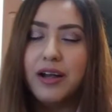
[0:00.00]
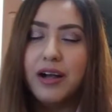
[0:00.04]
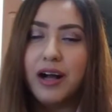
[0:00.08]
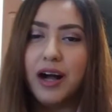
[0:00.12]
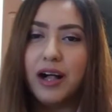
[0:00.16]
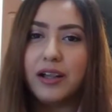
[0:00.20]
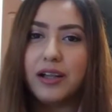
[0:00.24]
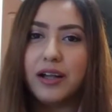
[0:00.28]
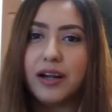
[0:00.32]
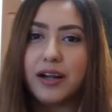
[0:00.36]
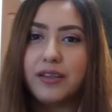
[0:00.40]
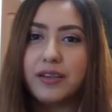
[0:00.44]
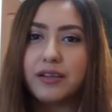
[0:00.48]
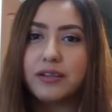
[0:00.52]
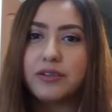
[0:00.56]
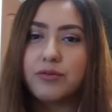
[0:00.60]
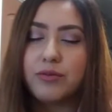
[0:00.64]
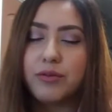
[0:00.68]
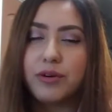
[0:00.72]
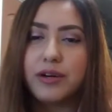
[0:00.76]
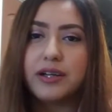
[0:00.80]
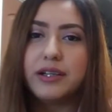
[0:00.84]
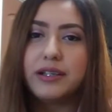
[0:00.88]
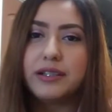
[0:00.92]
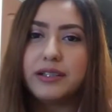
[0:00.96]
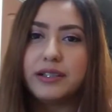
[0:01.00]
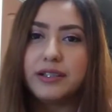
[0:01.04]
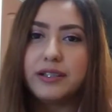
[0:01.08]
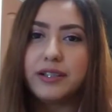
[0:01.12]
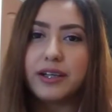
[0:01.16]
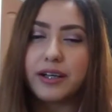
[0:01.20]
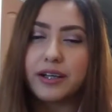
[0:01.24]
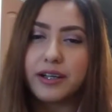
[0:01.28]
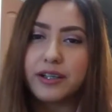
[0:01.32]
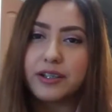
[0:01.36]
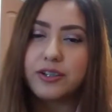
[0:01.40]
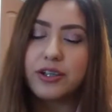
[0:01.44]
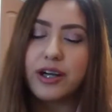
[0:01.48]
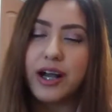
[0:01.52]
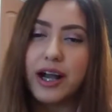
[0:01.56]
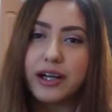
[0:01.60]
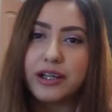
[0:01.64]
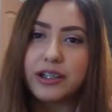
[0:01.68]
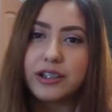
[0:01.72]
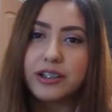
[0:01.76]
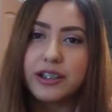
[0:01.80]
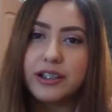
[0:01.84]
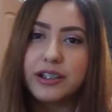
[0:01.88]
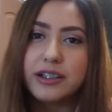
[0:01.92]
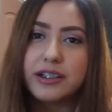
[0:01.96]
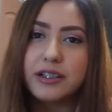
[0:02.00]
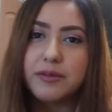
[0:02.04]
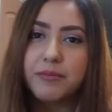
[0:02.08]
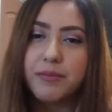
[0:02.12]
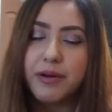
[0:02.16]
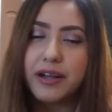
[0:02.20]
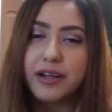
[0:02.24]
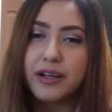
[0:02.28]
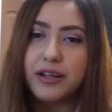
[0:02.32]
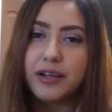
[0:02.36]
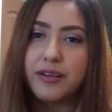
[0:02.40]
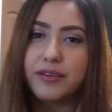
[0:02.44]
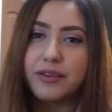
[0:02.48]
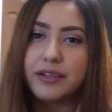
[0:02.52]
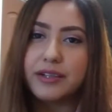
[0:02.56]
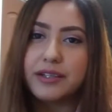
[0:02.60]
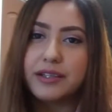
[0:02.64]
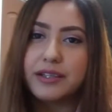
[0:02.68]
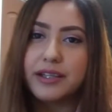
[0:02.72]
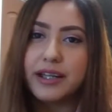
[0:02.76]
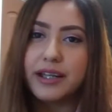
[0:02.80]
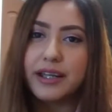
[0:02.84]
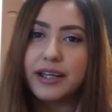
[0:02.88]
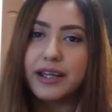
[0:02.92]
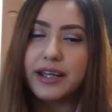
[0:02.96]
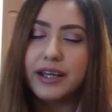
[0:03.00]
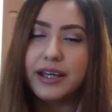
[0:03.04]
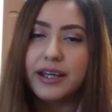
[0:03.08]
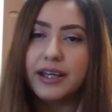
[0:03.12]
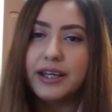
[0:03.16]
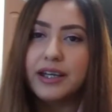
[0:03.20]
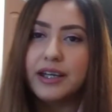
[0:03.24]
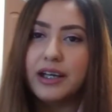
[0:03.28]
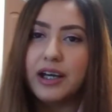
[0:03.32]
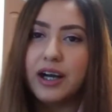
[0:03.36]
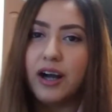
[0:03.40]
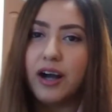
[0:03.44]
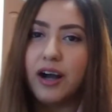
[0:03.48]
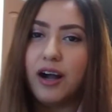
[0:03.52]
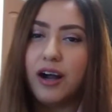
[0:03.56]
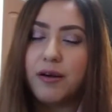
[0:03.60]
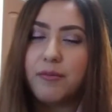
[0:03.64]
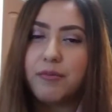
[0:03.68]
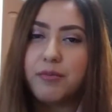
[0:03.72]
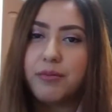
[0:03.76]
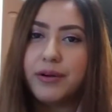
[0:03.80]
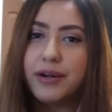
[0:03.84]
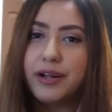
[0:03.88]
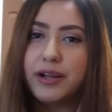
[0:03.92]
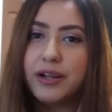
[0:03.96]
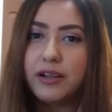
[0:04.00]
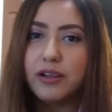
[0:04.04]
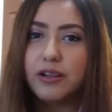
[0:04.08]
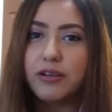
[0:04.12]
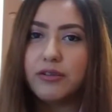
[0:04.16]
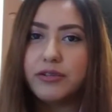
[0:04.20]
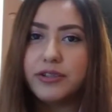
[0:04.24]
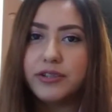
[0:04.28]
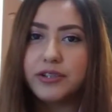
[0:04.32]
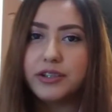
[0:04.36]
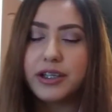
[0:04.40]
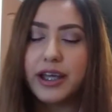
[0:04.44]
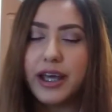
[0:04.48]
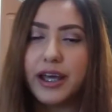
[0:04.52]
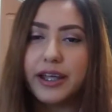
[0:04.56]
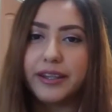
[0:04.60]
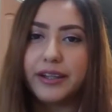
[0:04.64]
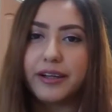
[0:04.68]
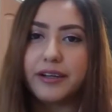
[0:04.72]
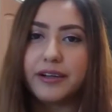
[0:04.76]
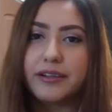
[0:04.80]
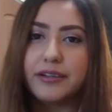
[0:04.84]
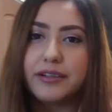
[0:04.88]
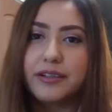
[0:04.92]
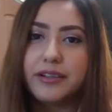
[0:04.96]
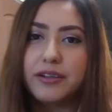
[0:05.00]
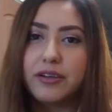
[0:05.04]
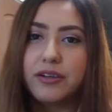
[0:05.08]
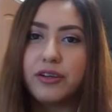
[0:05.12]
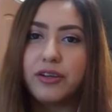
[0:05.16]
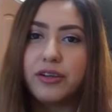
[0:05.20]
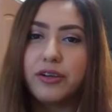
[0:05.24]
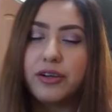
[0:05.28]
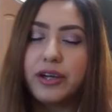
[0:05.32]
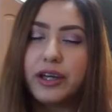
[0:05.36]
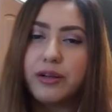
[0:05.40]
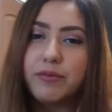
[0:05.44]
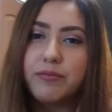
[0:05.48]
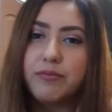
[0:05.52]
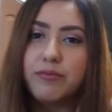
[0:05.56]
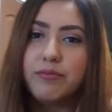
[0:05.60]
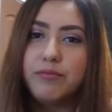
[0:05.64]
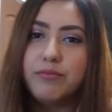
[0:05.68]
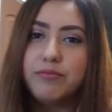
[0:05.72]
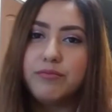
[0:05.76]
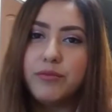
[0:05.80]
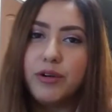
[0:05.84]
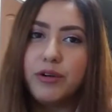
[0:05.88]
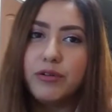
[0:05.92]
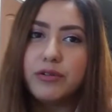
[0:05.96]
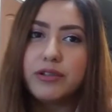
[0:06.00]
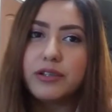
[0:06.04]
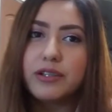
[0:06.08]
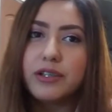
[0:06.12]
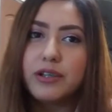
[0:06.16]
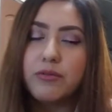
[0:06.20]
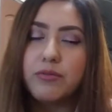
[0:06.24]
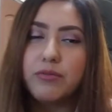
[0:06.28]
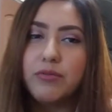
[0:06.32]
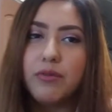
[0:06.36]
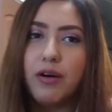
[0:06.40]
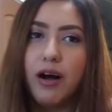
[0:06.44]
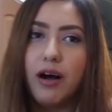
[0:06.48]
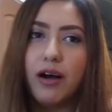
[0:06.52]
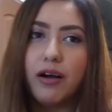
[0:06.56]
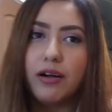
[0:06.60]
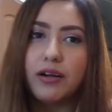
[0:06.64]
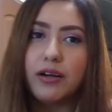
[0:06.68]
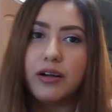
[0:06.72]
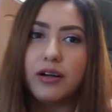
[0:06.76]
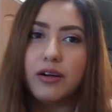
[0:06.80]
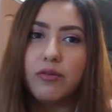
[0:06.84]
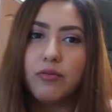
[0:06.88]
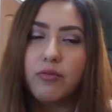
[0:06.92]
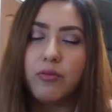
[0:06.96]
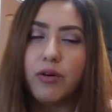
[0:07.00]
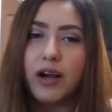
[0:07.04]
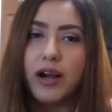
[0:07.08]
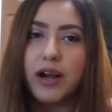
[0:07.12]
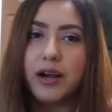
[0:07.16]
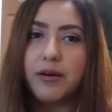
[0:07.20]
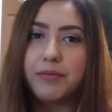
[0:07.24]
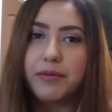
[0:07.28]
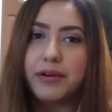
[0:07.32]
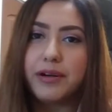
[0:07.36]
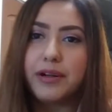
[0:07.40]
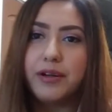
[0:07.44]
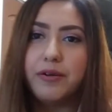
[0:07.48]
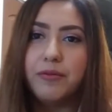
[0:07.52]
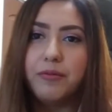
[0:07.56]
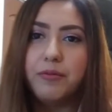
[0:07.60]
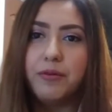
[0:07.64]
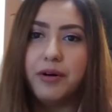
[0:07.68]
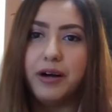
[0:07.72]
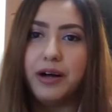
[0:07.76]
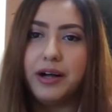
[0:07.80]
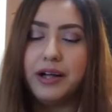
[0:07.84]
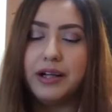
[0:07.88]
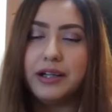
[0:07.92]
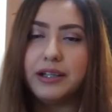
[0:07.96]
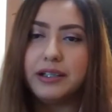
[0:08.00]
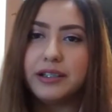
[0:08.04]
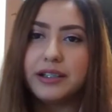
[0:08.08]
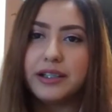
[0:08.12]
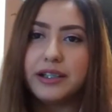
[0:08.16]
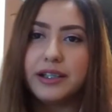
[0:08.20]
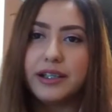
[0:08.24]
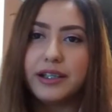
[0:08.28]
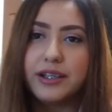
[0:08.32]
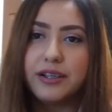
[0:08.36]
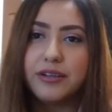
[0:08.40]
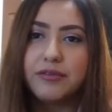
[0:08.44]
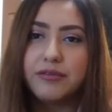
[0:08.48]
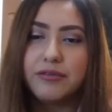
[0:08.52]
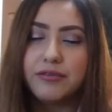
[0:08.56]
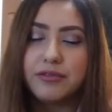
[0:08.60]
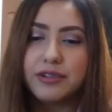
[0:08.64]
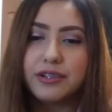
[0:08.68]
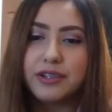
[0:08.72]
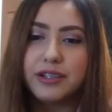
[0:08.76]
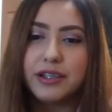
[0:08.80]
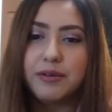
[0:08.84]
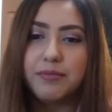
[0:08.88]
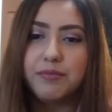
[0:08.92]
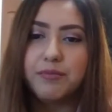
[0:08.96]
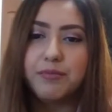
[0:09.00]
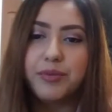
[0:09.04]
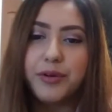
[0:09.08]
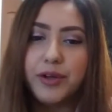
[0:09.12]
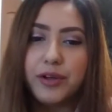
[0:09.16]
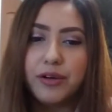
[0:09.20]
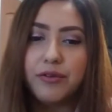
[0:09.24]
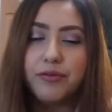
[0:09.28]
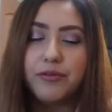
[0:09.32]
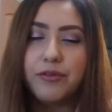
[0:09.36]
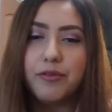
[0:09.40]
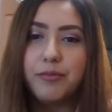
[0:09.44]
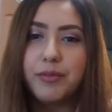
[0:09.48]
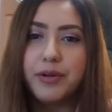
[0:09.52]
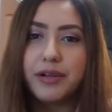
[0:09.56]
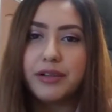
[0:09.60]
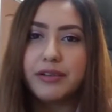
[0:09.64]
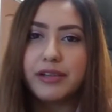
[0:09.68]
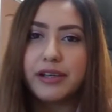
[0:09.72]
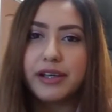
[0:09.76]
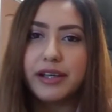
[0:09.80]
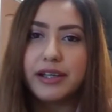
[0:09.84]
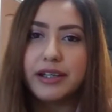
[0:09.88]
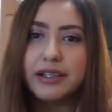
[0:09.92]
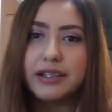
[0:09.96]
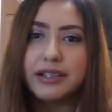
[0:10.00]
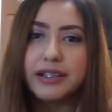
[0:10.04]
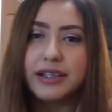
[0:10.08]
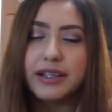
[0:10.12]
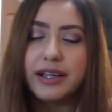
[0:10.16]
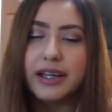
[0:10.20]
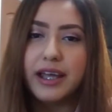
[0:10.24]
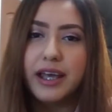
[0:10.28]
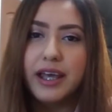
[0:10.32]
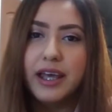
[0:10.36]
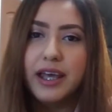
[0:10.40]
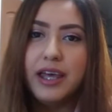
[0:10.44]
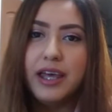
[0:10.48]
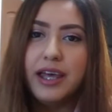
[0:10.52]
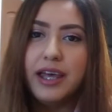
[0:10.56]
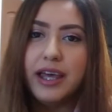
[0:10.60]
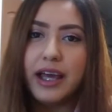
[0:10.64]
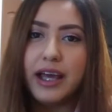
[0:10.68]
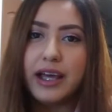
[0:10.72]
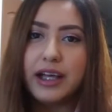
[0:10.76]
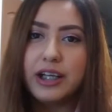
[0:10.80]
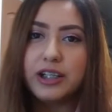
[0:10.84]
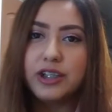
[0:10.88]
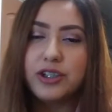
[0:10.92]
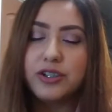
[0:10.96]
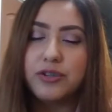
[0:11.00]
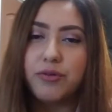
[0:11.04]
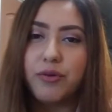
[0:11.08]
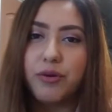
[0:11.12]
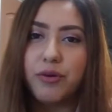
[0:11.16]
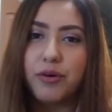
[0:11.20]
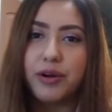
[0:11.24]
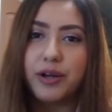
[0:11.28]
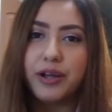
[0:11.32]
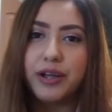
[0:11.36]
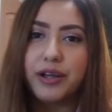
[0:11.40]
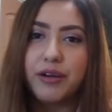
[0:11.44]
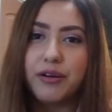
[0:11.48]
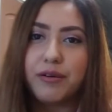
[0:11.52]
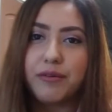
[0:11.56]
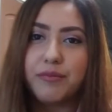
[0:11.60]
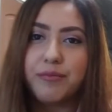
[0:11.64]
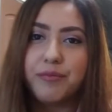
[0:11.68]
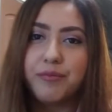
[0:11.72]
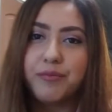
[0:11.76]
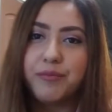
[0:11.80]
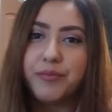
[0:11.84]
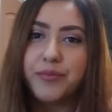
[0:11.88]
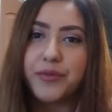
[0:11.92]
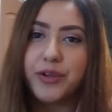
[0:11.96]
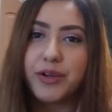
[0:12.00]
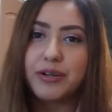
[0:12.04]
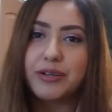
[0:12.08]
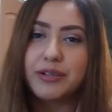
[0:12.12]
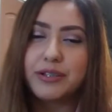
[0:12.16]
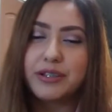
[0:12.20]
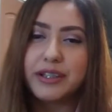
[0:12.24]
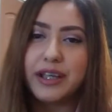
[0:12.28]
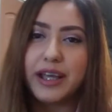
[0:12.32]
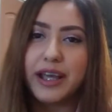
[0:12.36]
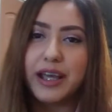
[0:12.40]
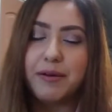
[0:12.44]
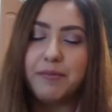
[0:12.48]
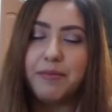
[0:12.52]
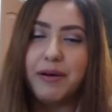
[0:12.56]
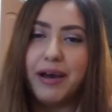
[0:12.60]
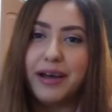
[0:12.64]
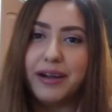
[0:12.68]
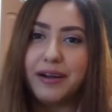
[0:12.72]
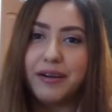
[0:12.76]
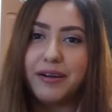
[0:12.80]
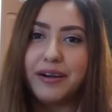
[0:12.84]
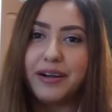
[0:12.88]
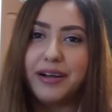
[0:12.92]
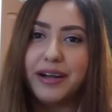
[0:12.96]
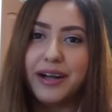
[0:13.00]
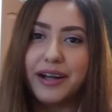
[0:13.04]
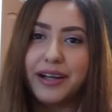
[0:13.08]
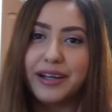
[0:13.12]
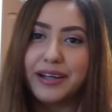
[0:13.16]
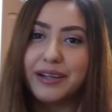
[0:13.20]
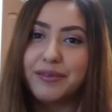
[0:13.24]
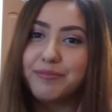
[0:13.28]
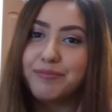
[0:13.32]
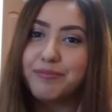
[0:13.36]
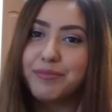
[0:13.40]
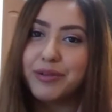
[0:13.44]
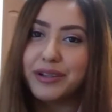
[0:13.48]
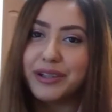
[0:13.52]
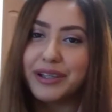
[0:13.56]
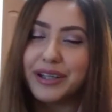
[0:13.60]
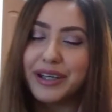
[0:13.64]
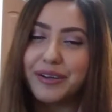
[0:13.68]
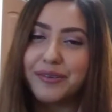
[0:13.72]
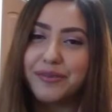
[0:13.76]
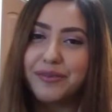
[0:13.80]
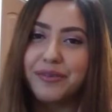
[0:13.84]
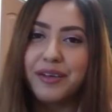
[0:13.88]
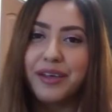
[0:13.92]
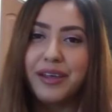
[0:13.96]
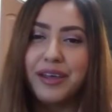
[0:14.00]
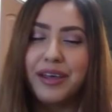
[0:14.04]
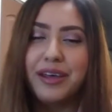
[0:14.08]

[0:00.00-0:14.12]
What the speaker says: A lot of the tourist attractions, depending on the city, are pretty close together. So you can mostly walk wherever you want and you will see beautiful buildings and enjoy your stay better, I believe.